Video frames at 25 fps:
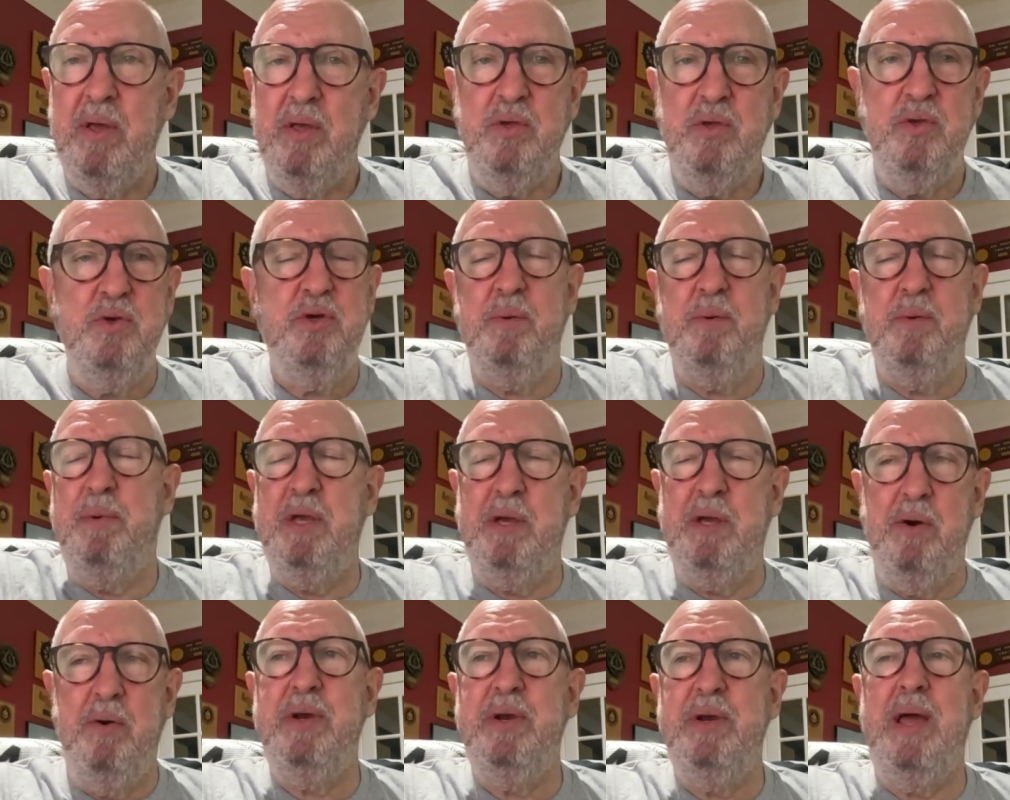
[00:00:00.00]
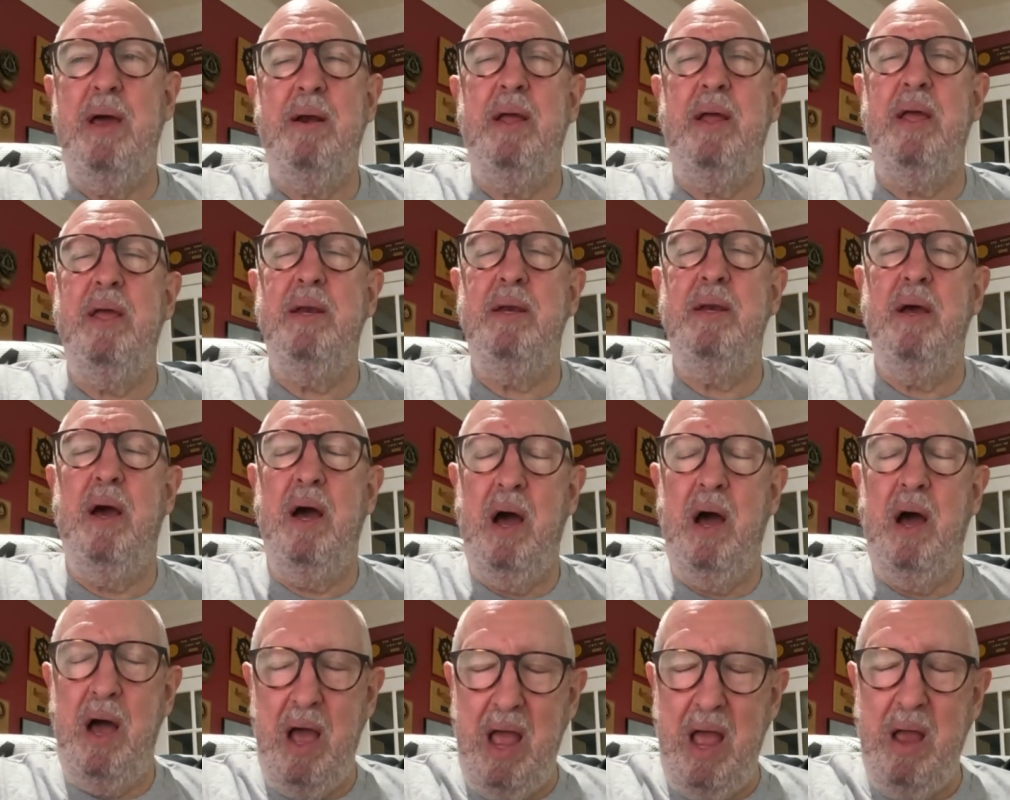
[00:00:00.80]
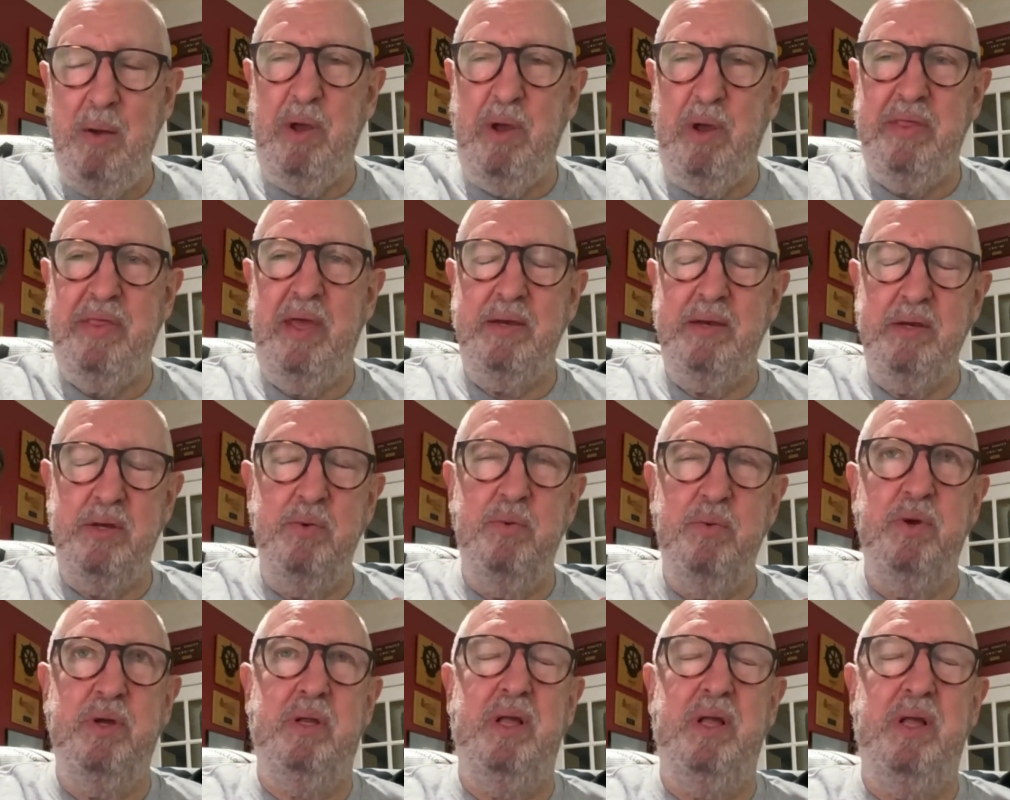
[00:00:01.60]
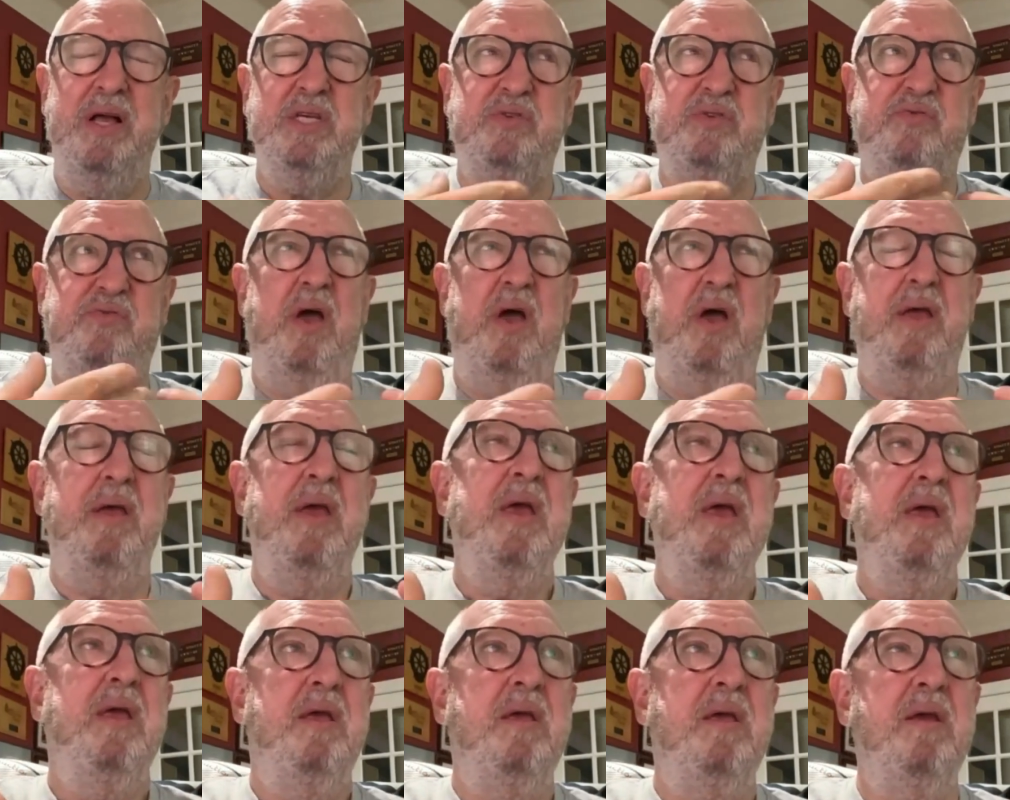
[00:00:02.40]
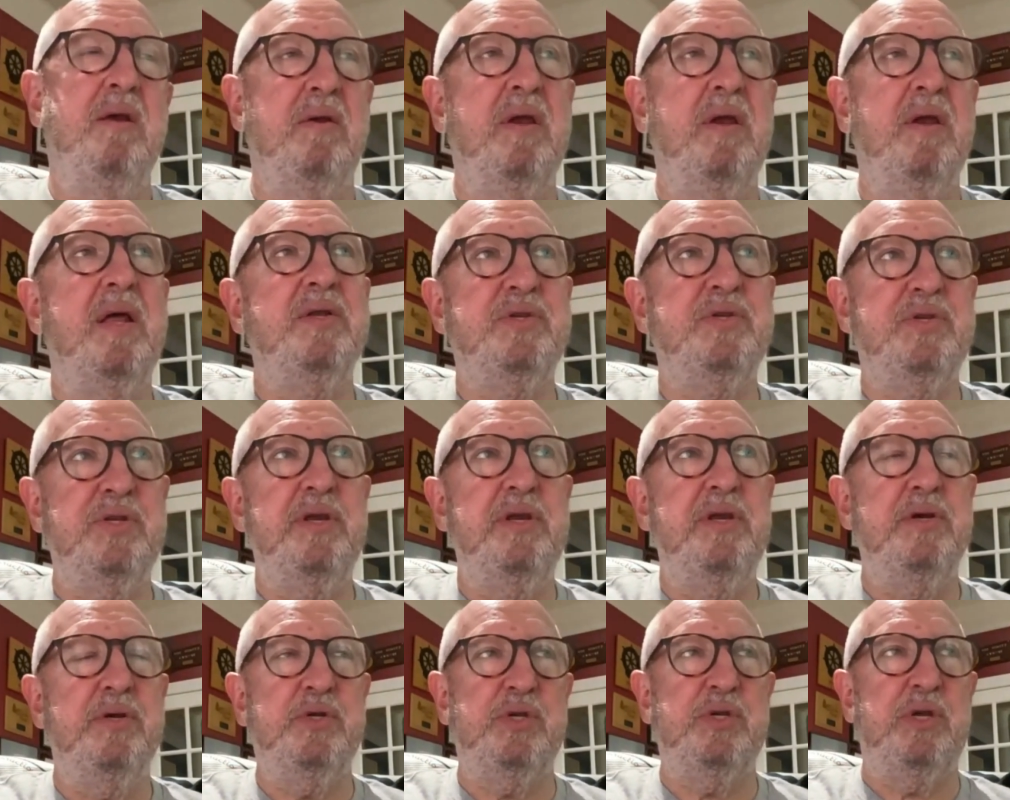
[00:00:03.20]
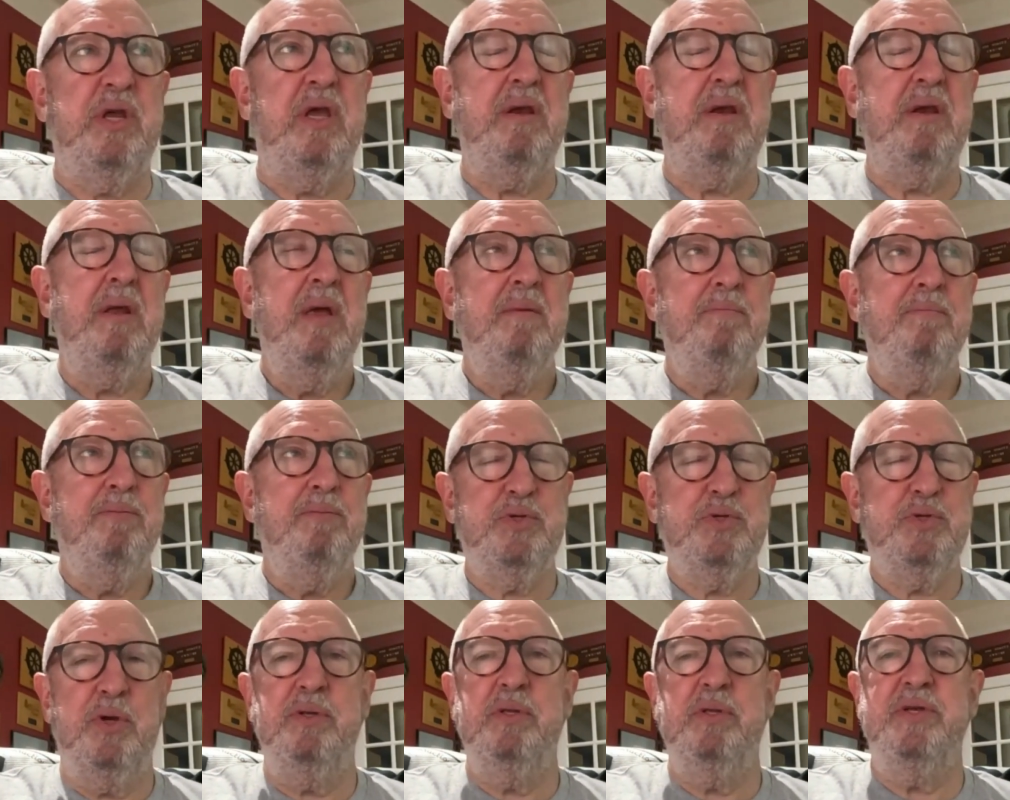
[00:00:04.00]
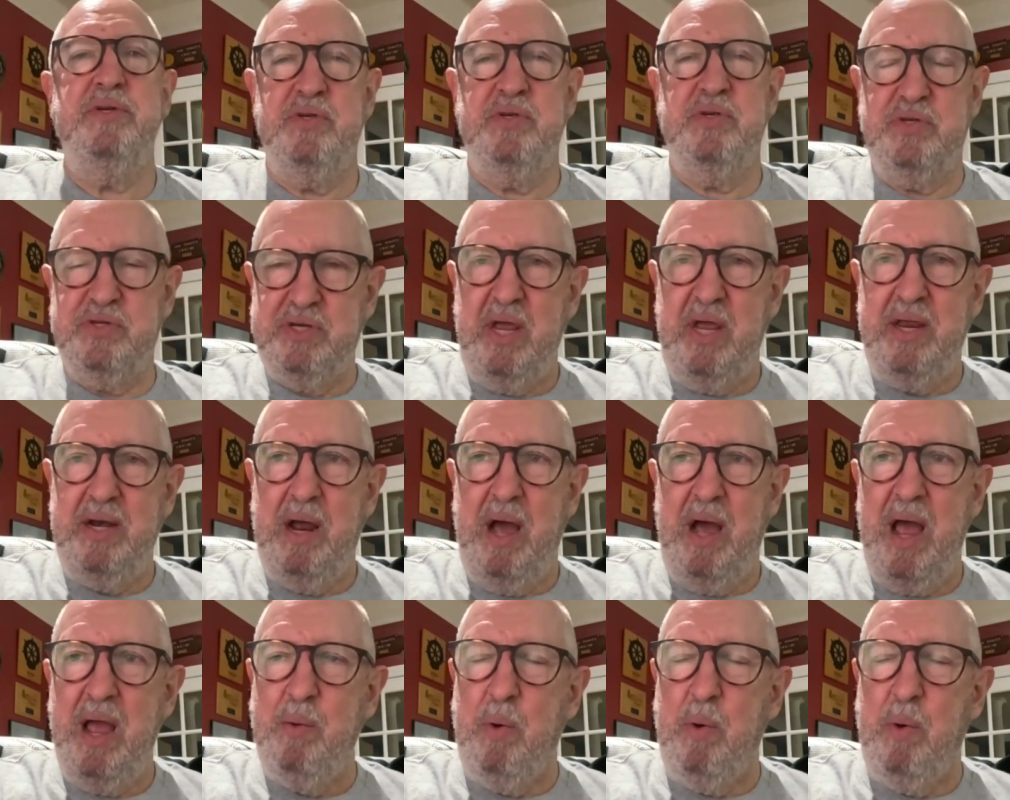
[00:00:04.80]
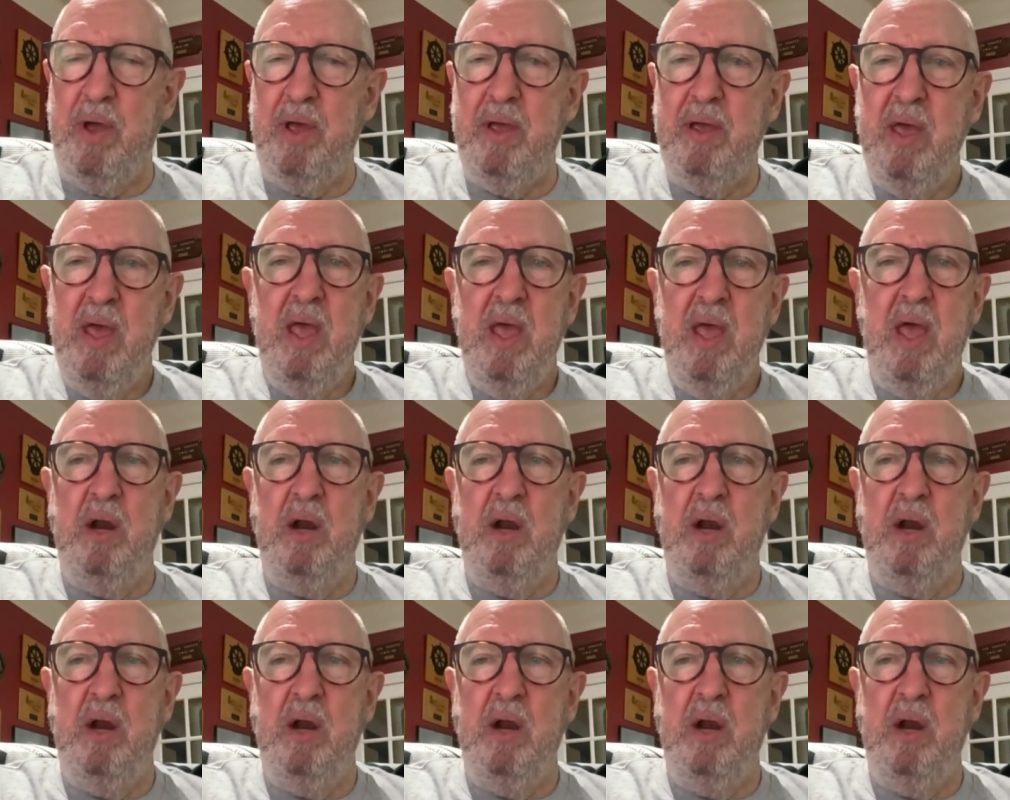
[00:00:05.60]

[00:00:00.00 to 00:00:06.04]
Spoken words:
You could be going down a highway that you would classify here, not as an interstate, but certainly as a state highway.